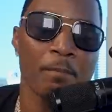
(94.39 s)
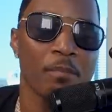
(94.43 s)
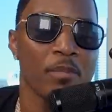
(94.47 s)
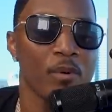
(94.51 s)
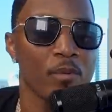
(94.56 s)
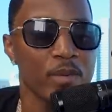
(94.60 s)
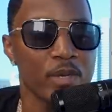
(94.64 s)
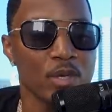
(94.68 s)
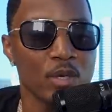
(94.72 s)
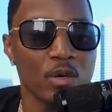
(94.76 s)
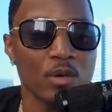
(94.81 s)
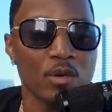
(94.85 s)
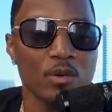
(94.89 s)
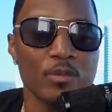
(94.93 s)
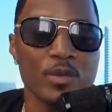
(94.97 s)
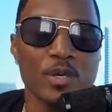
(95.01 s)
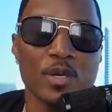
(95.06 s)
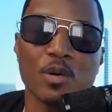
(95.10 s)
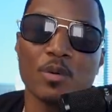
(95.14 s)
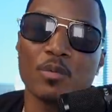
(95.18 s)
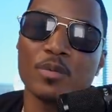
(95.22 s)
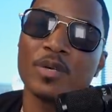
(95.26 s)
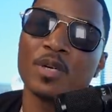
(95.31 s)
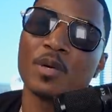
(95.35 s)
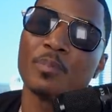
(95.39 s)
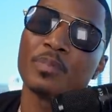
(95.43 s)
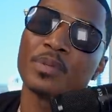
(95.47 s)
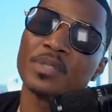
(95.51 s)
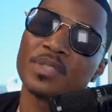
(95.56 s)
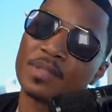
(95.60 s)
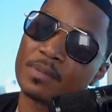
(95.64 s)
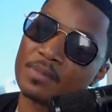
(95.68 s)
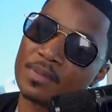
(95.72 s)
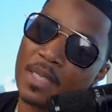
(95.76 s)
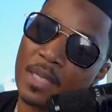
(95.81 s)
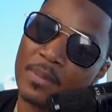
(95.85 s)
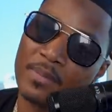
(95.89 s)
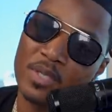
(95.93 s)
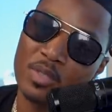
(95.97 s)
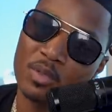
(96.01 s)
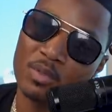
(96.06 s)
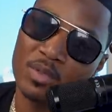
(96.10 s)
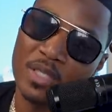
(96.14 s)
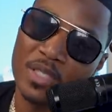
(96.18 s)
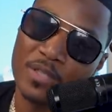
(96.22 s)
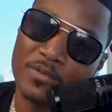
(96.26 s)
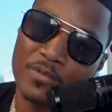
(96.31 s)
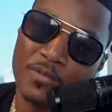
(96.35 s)
but we're gonna we're gonna we're gonna put some
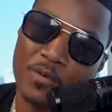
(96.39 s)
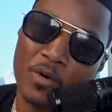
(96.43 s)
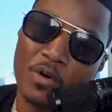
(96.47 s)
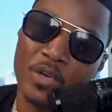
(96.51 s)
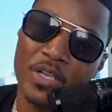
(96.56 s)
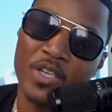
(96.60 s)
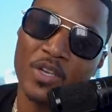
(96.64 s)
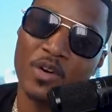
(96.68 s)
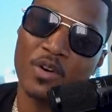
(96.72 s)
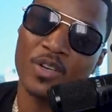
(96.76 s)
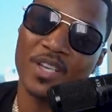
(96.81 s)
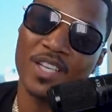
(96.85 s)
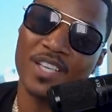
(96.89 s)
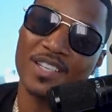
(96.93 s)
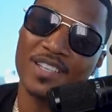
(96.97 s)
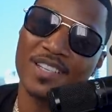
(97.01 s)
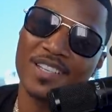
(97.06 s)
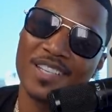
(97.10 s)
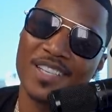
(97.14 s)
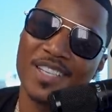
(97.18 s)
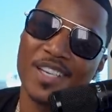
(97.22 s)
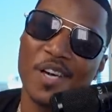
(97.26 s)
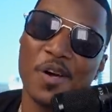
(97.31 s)
WD forty on it,